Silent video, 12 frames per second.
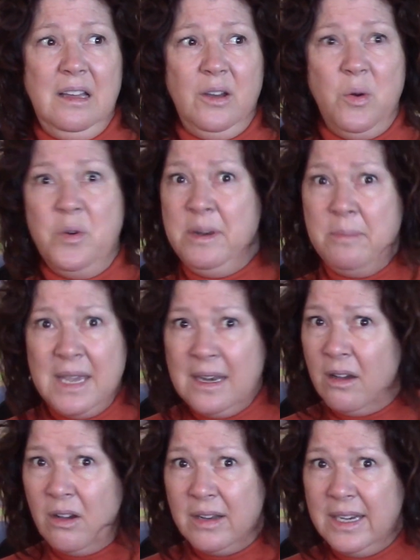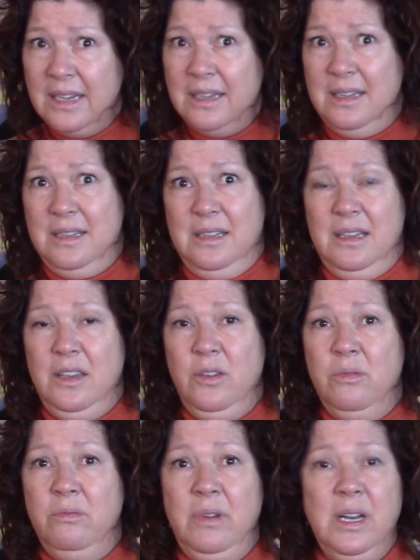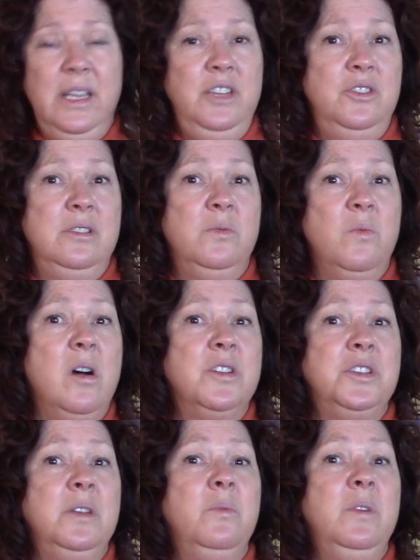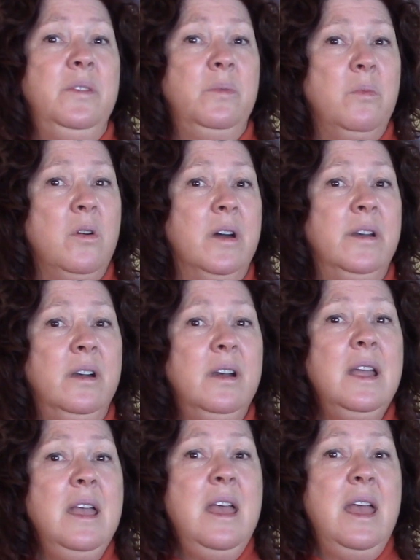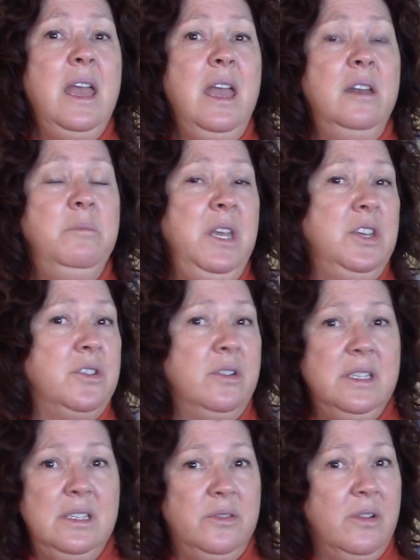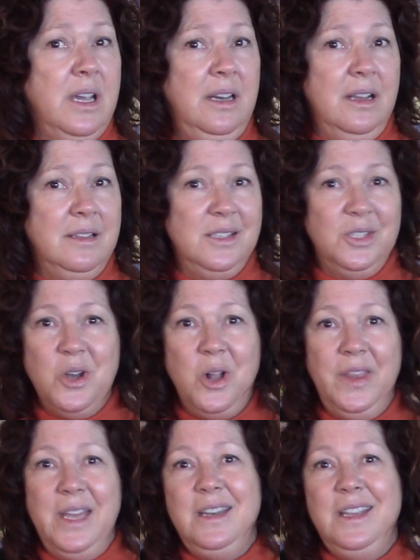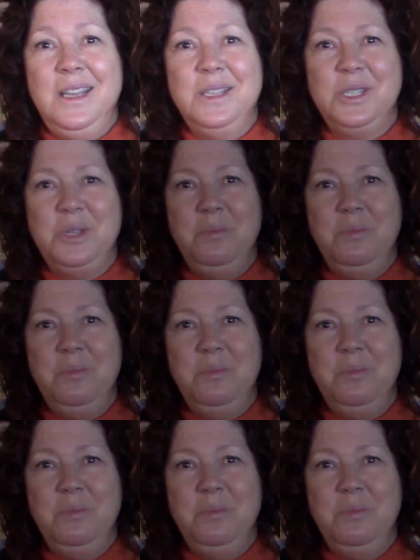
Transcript: ointment on it. You really just wash it with water and make sure it's dry. That's all that needs to